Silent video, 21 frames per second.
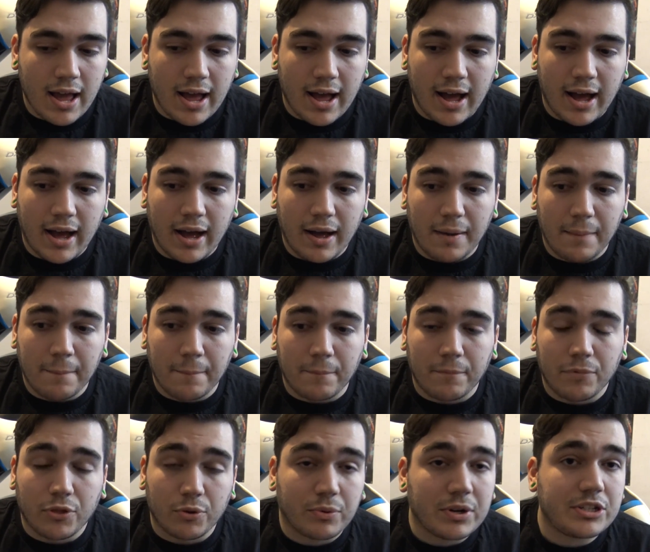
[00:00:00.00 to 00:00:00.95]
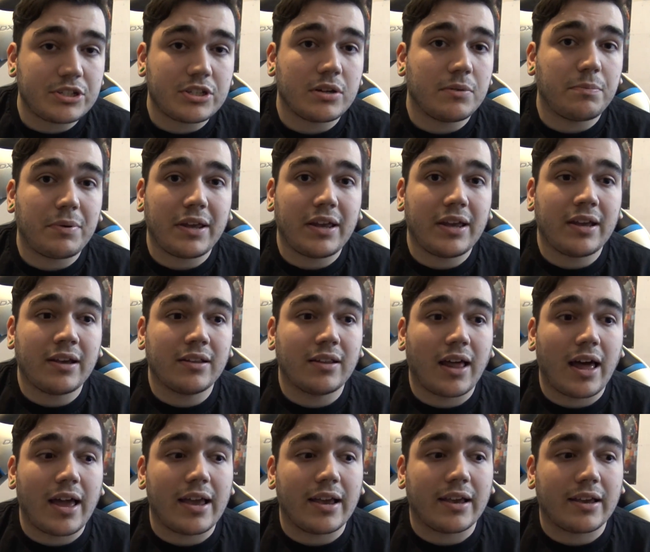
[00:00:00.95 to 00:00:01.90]
The reason being,
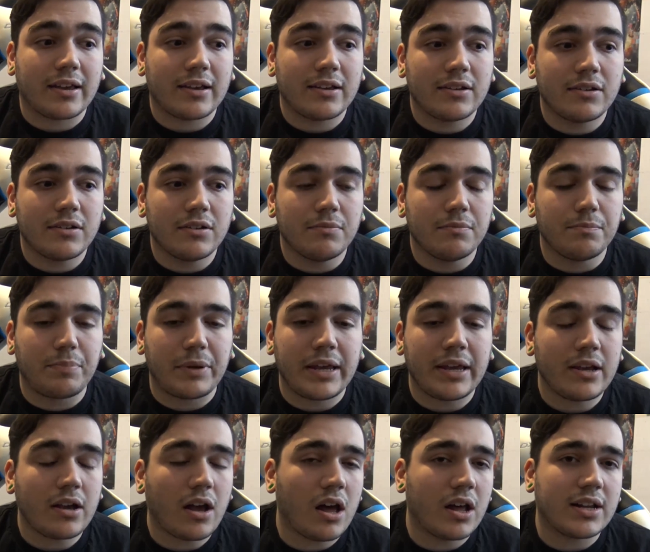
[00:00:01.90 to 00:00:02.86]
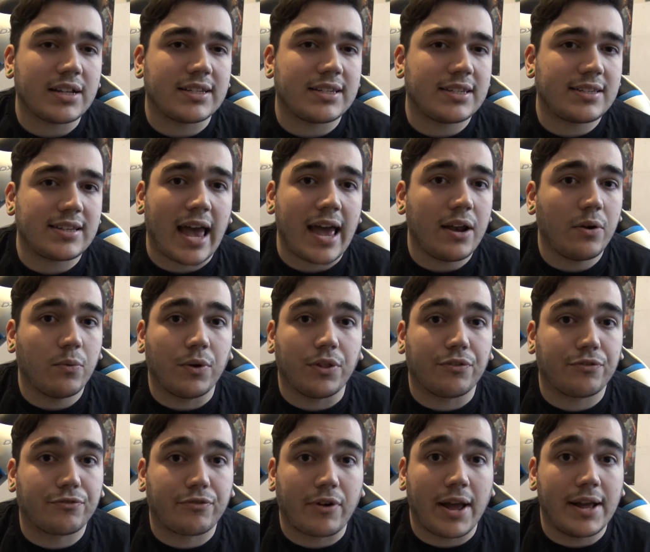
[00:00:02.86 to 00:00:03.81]
like, being on a set with
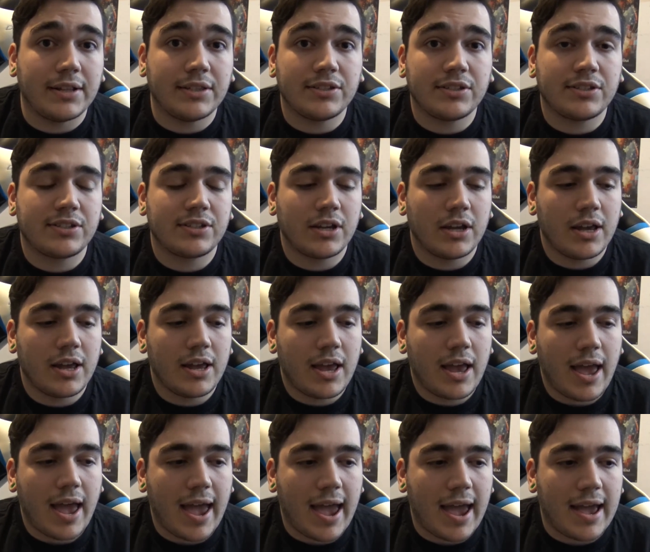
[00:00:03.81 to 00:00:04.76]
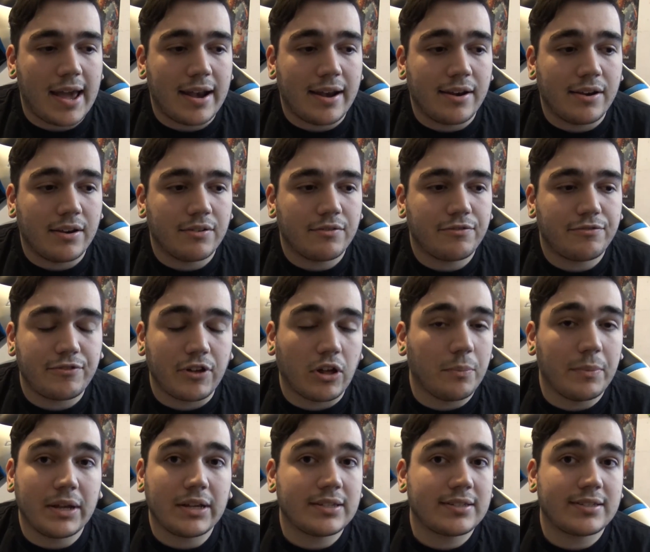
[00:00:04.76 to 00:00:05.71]
friends and
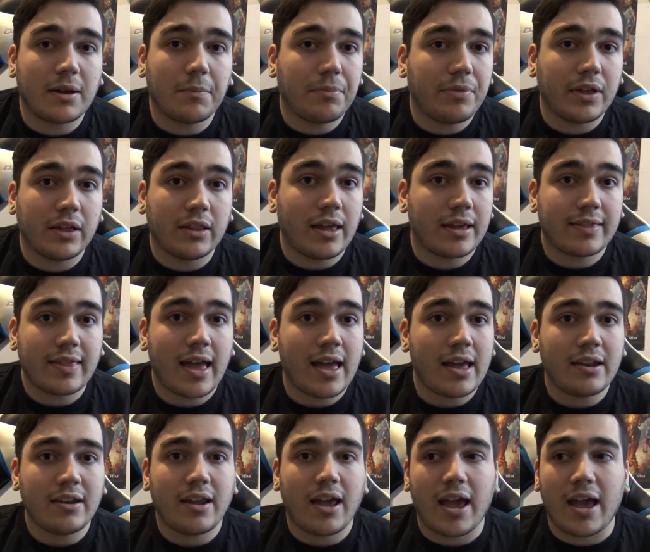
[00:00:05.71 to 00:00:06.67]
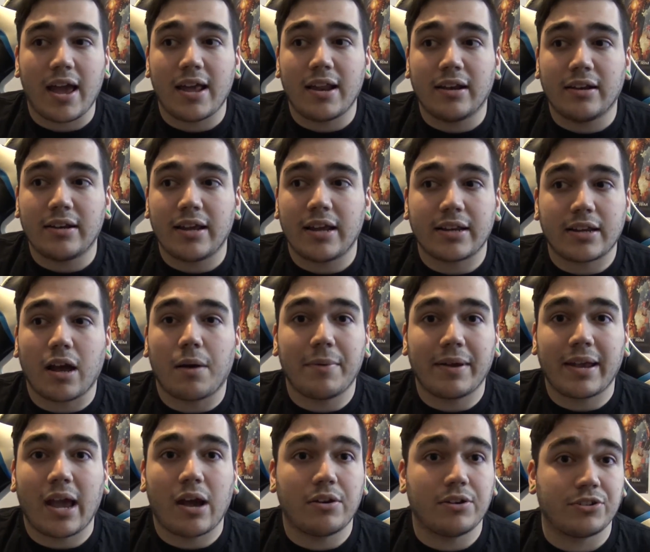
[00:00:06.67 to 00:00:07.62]
filming something like that and it
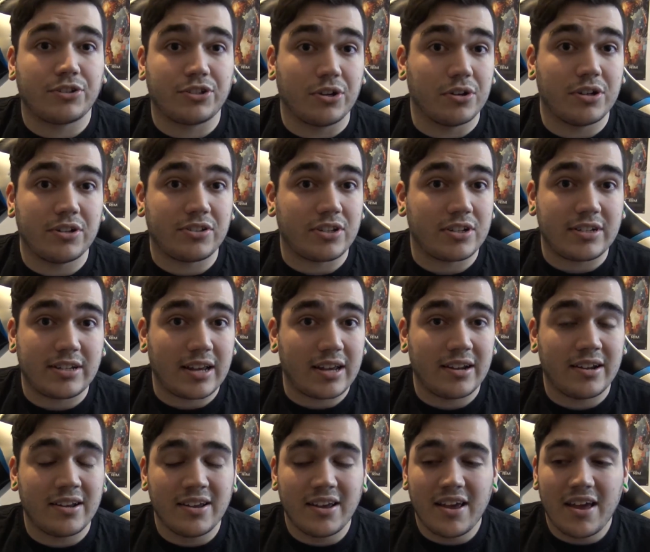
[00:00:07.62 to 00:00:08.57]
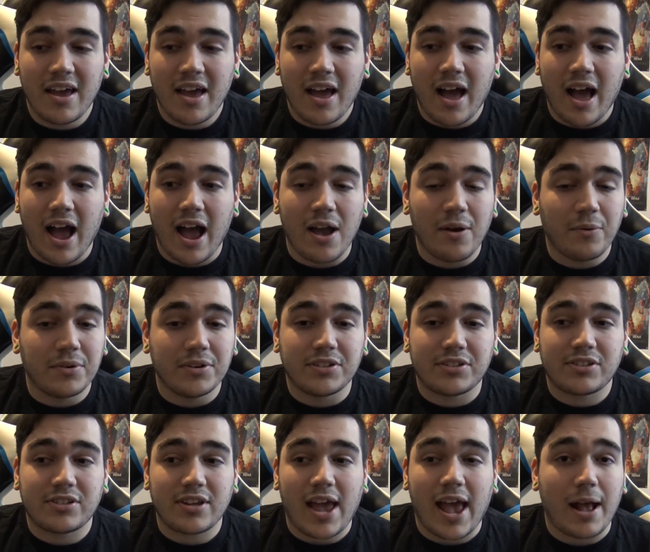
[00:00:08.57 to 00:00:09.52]
coming out as good as it did, I
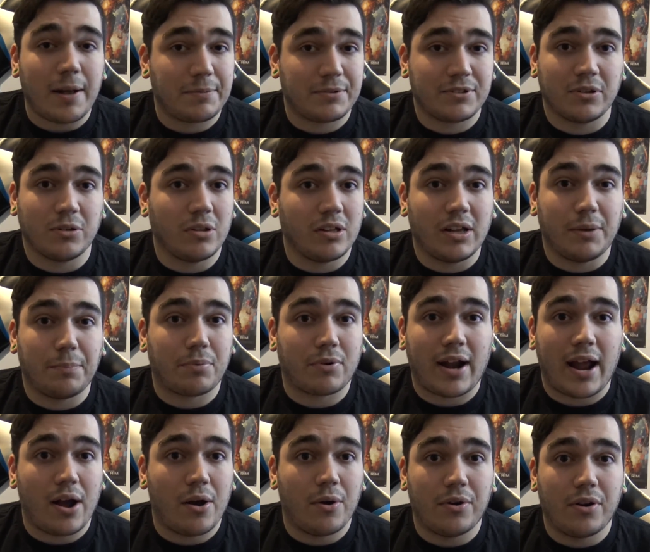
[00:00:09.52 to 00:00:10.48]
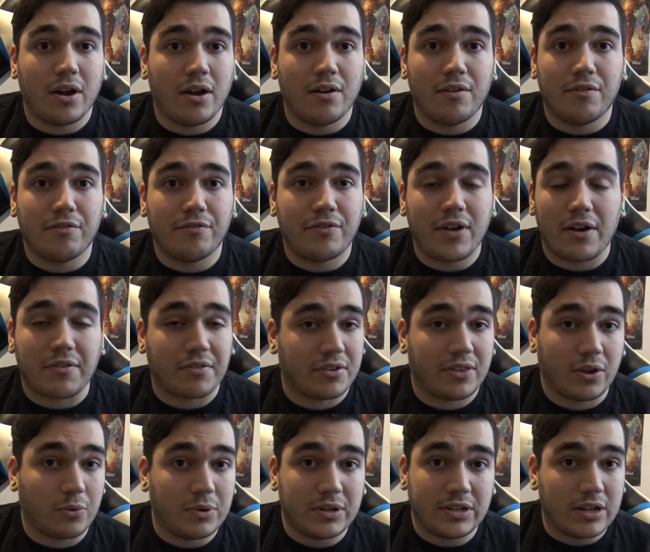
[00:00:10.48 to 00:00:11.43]
was absolutely proud of
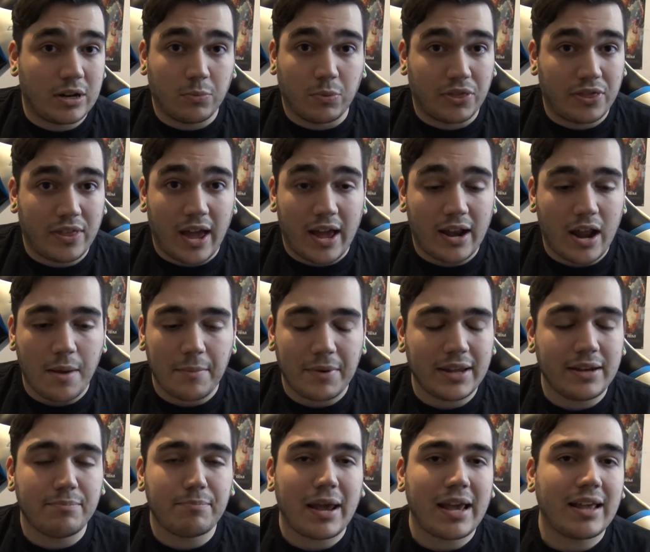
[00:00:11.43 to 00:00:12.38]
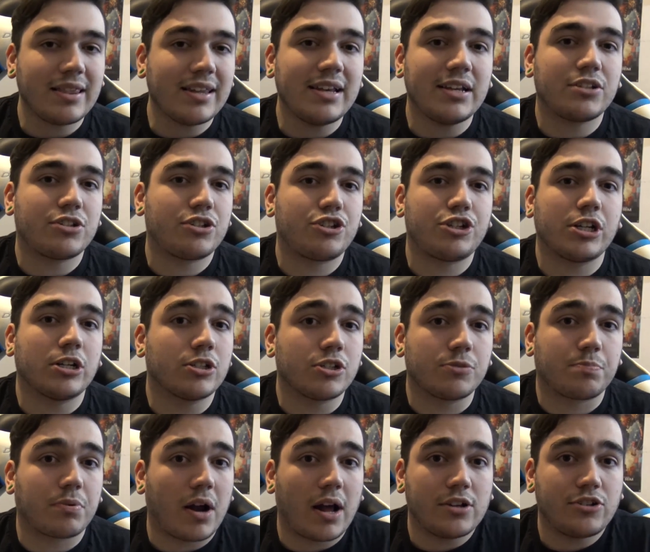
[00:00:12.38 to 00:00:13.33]
everything we did with that. I mean, mainly it's Chilled's
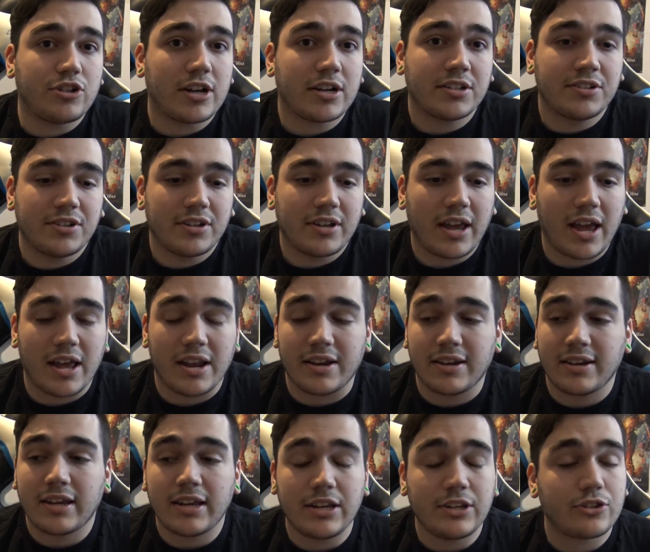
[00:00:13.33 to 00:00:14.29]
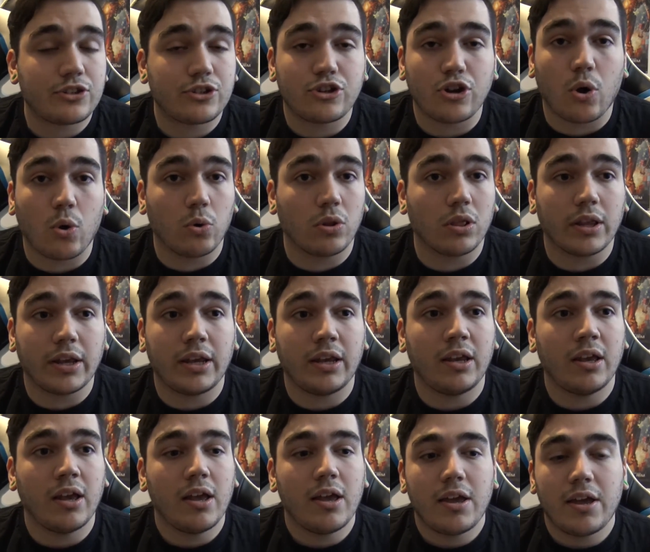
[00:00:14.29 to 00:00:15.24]
project, and he's
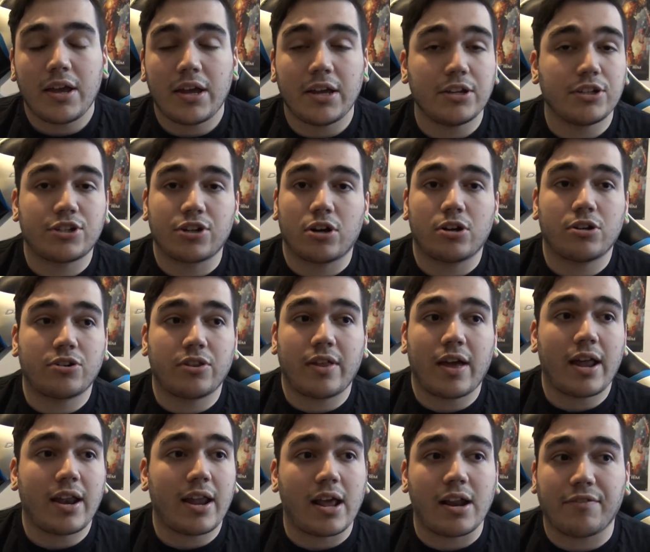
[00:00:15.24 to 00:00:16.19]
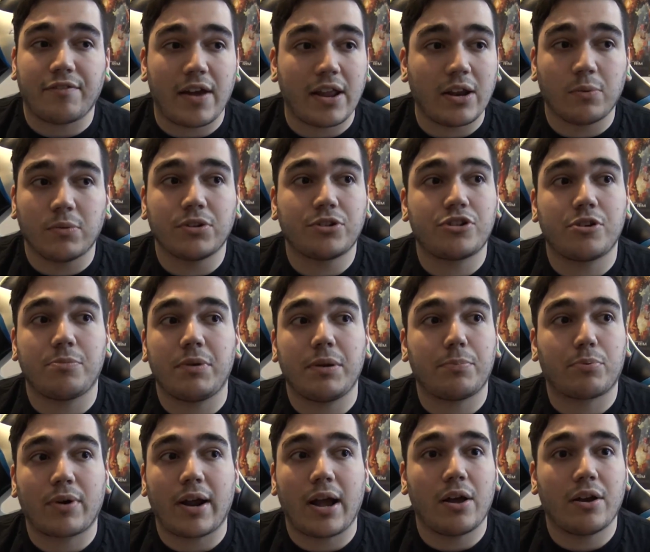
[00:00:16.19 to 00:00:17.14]
totally in charge of that, and if anyone should be
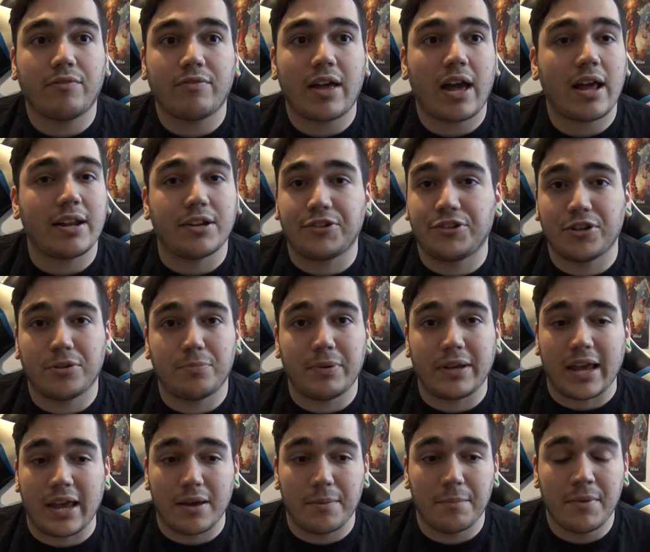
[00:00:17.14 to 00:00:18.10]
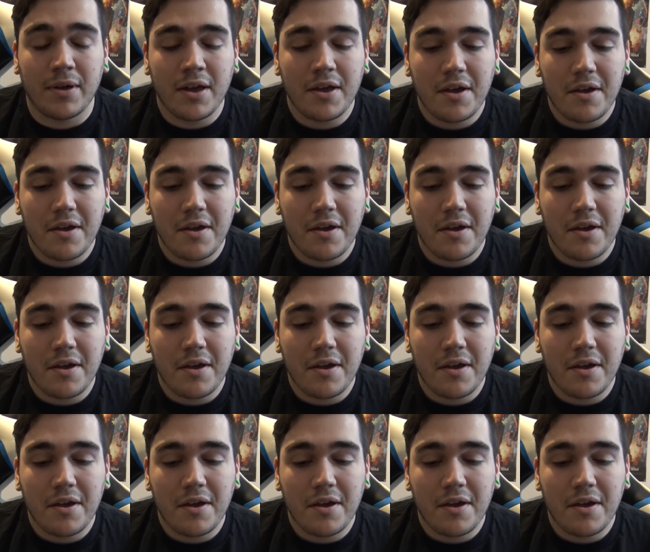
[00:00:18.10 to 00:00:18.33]
proud of that, it should be him.